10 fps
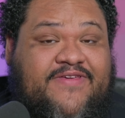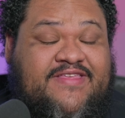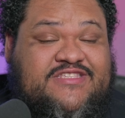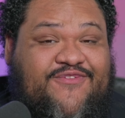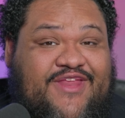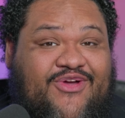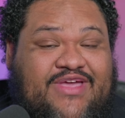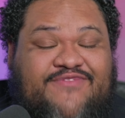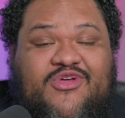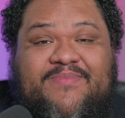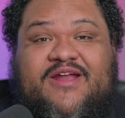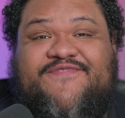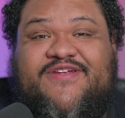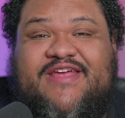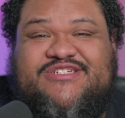this video gave you a better
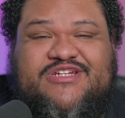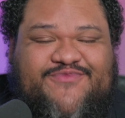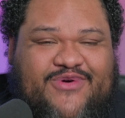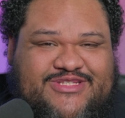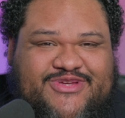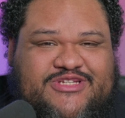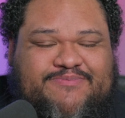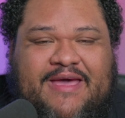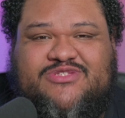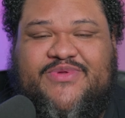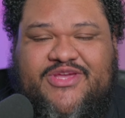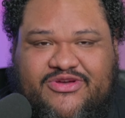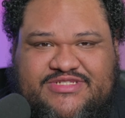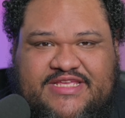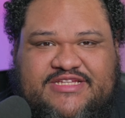foundation of what to expect when you
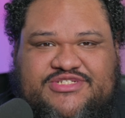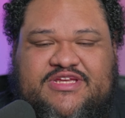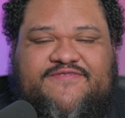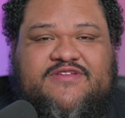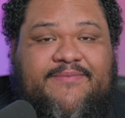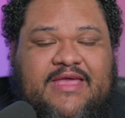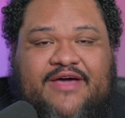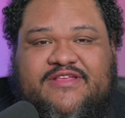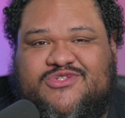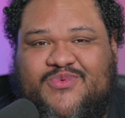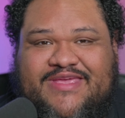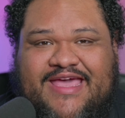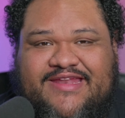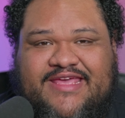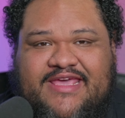go see The Shift coming out this
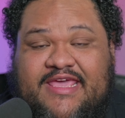weekend.